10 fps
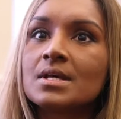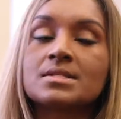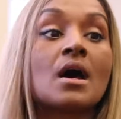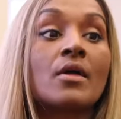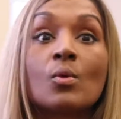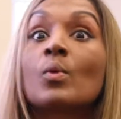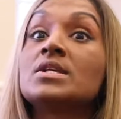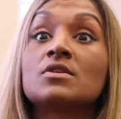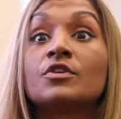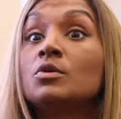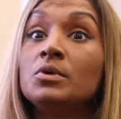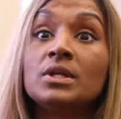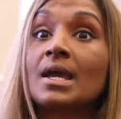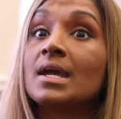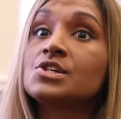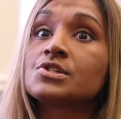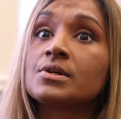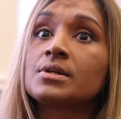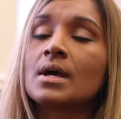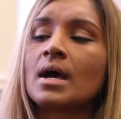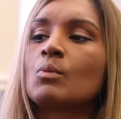There's other ways of communication.